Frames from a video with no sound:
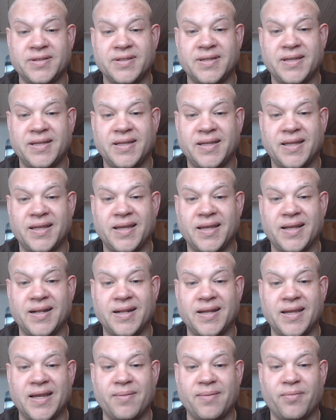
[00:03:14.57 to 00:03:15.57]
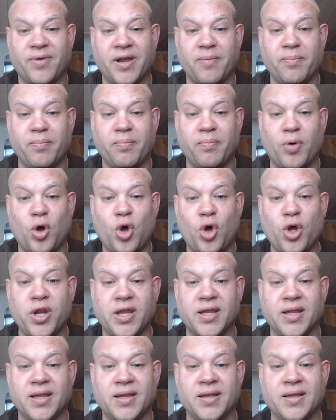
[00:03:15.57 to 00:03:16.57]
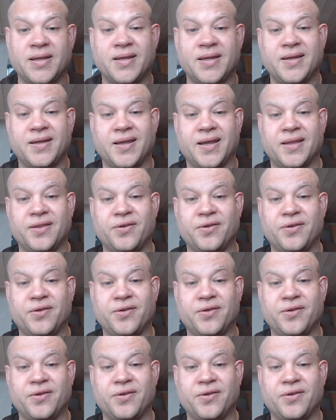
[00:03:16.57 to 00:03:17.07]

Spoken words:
in my body, and there's